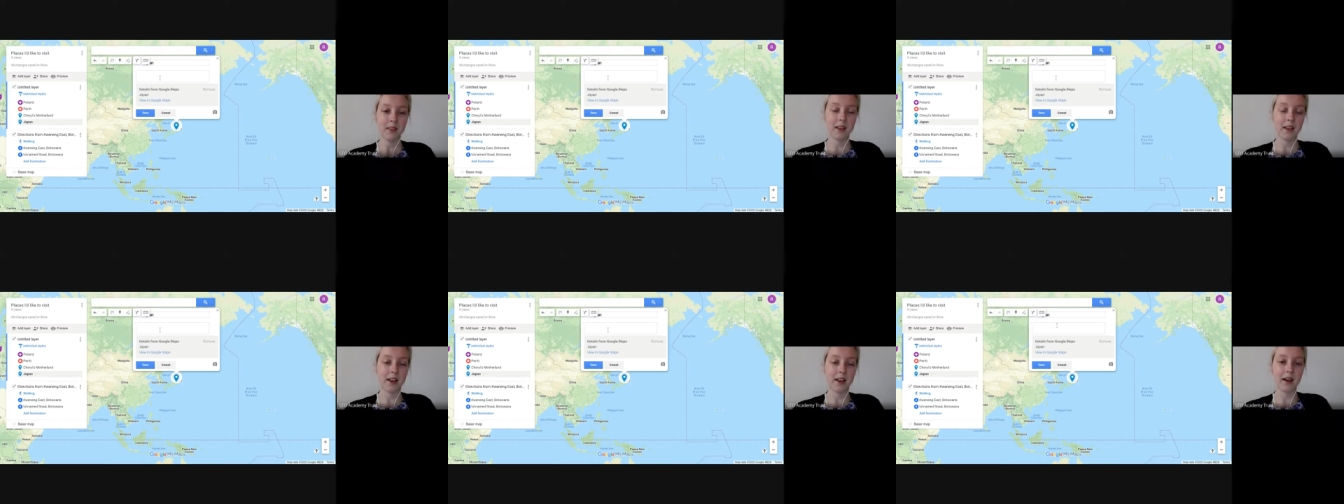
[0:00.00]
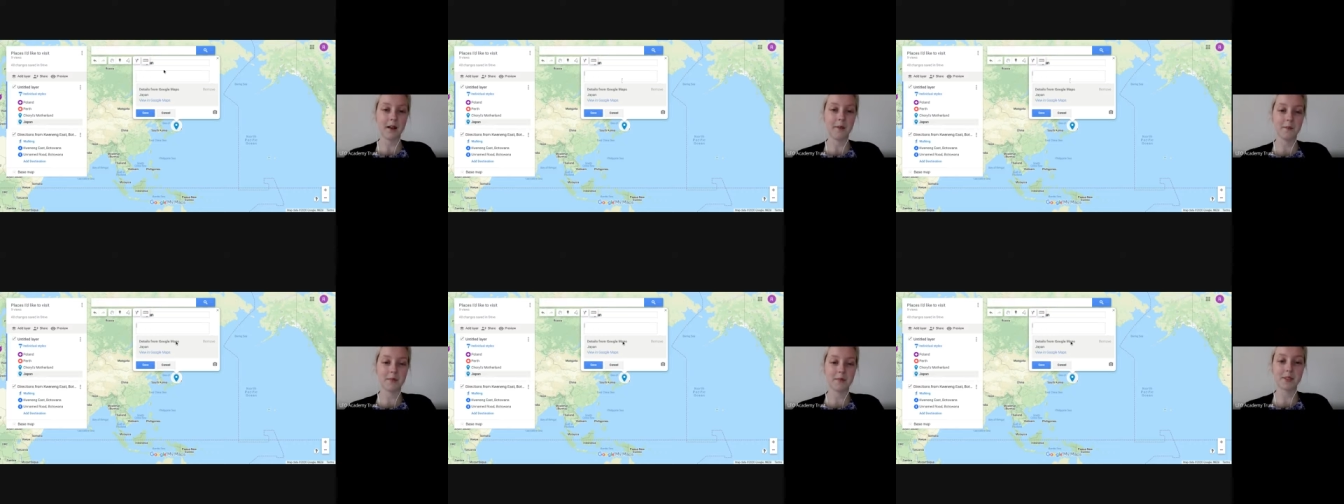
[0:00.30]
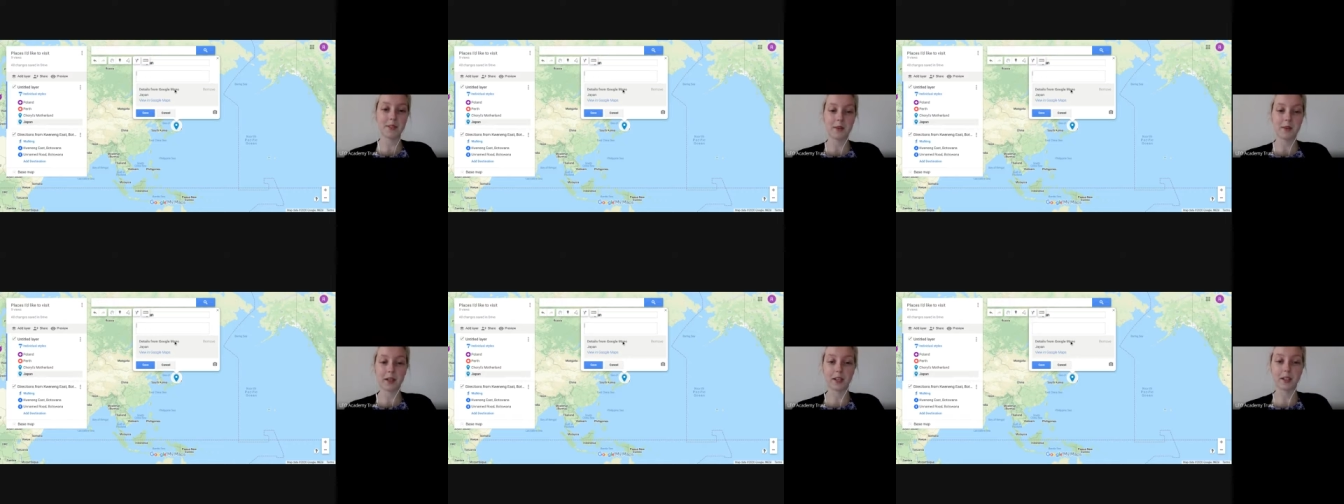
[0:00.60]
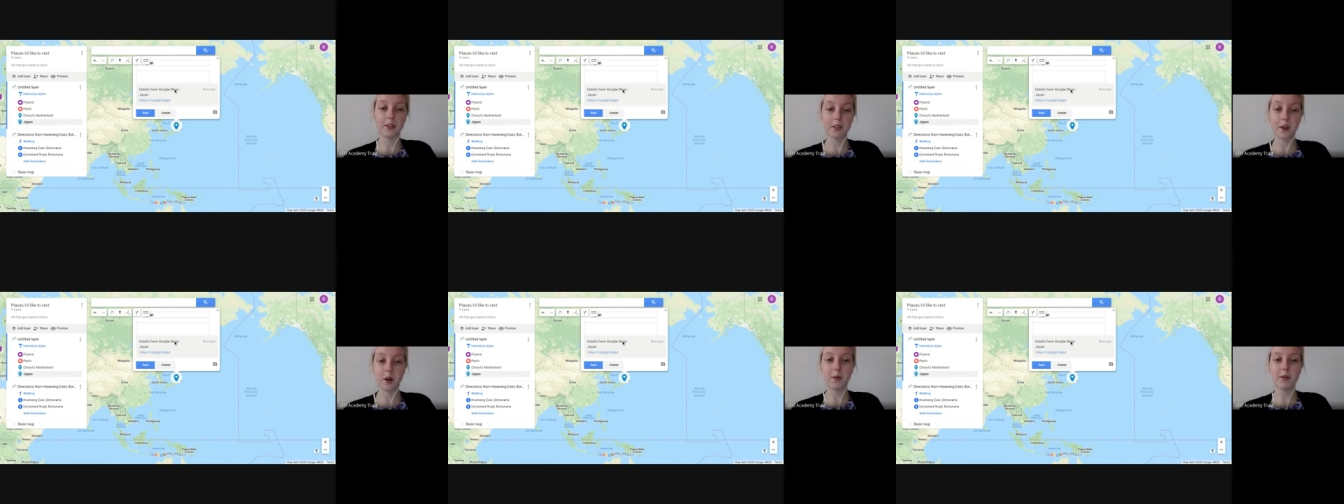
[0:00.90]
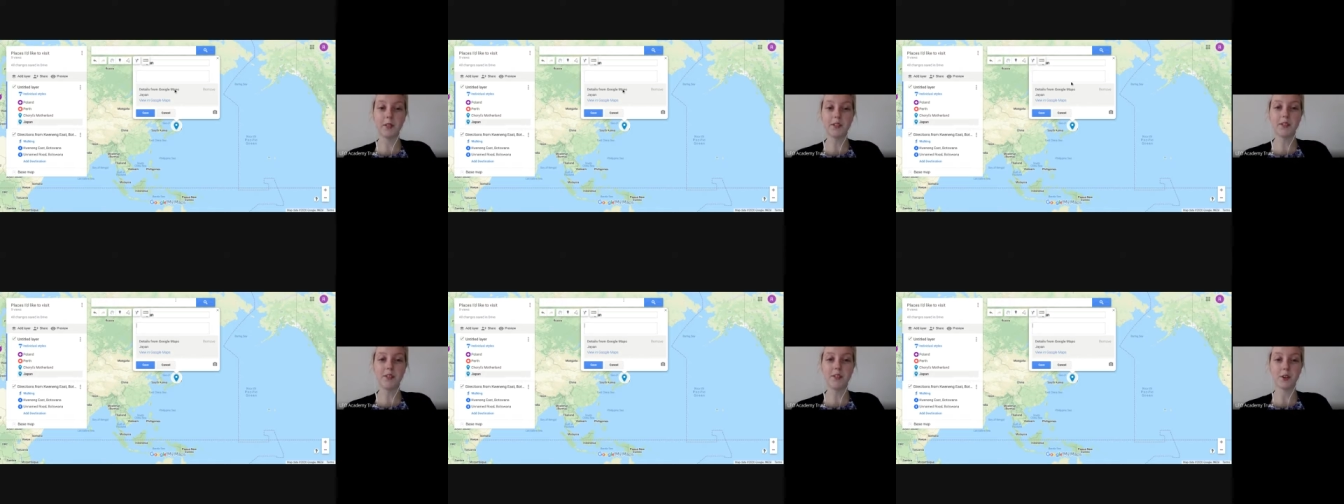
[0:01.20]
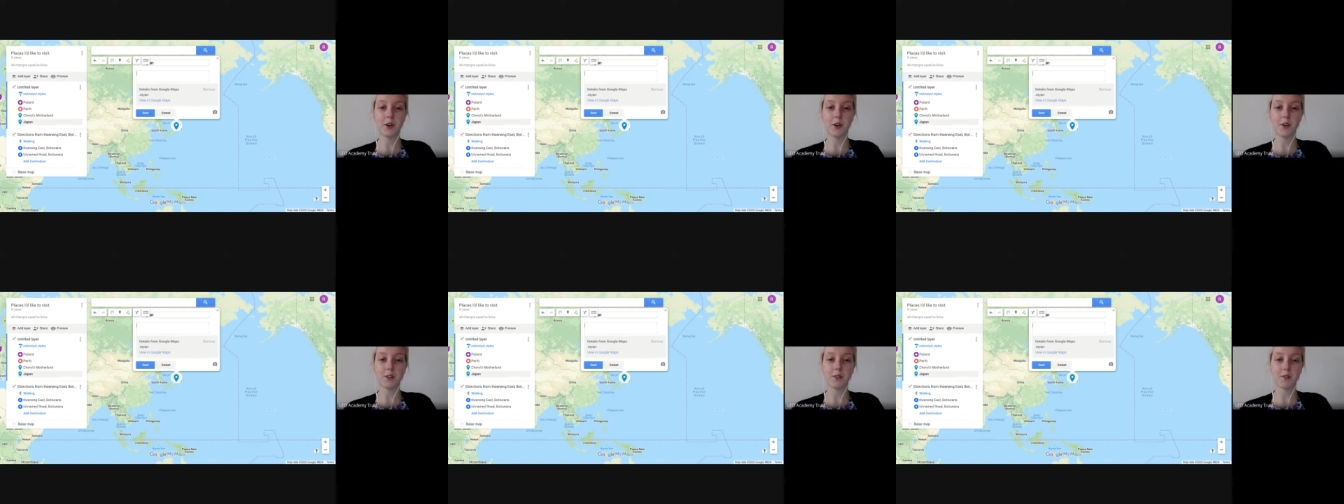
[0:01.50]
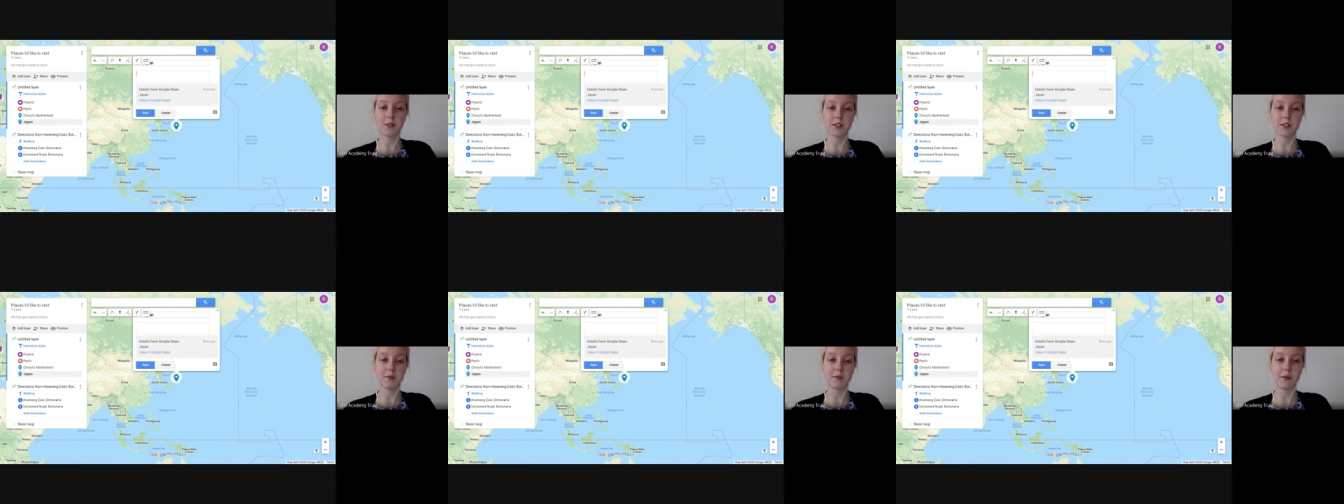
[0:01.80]
Um, so I can go and search
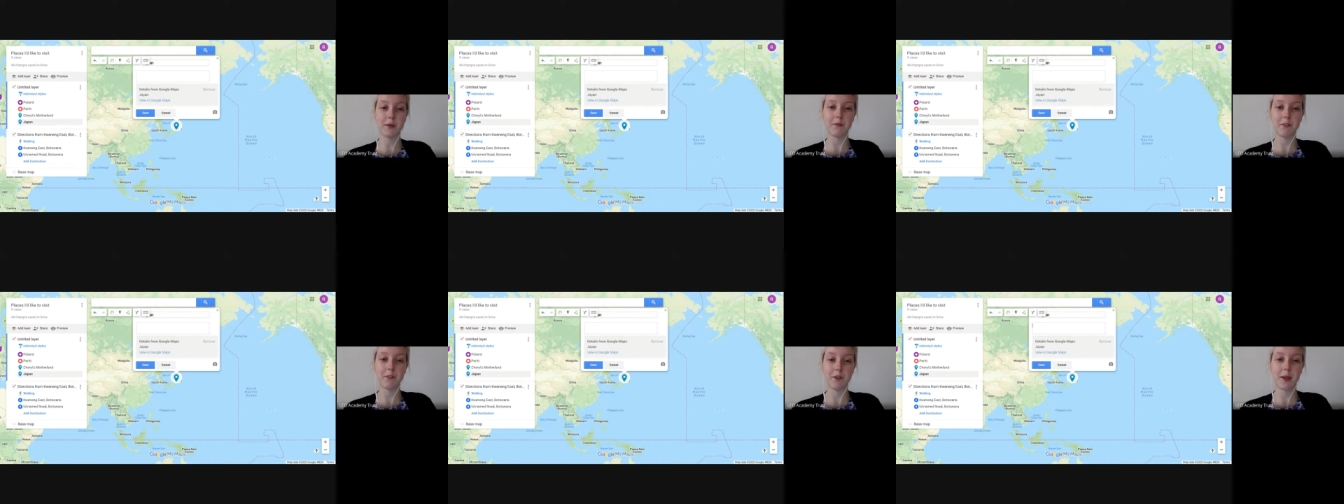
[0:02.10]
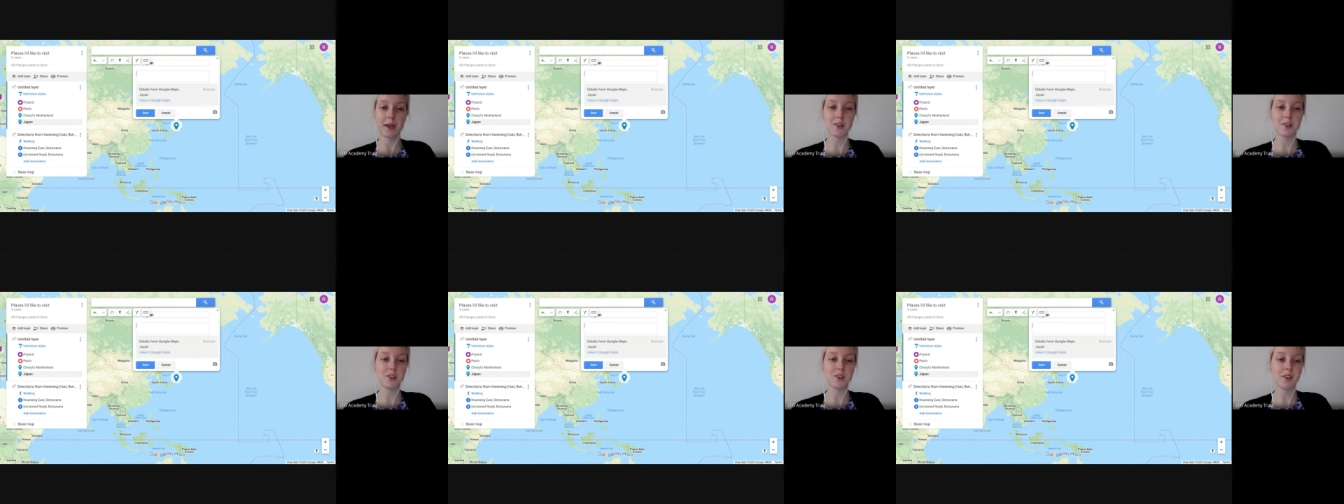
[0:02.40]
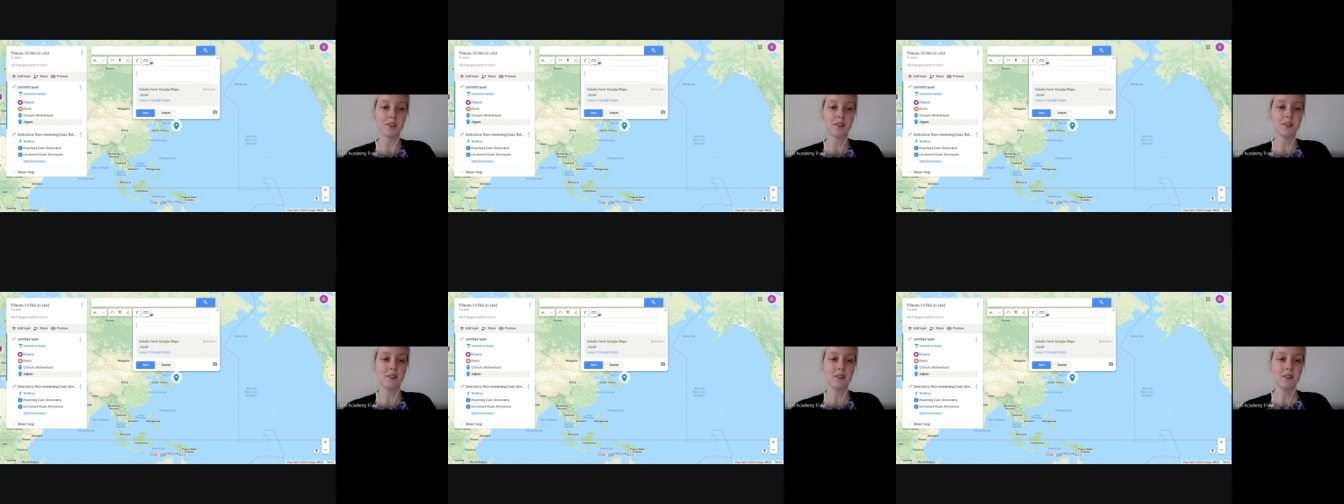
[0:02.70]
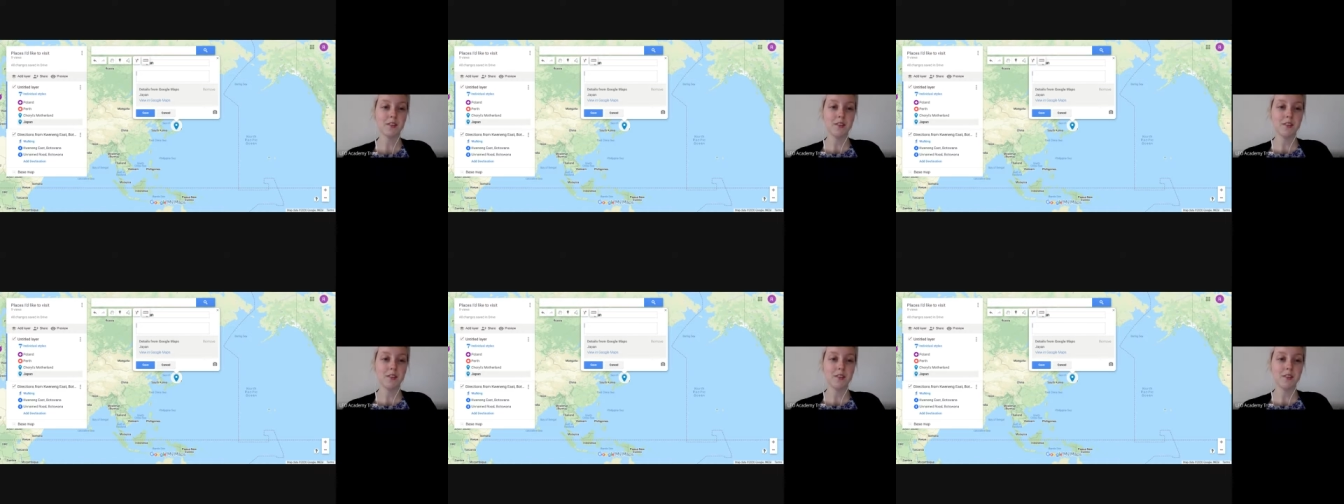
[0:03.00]
for some information.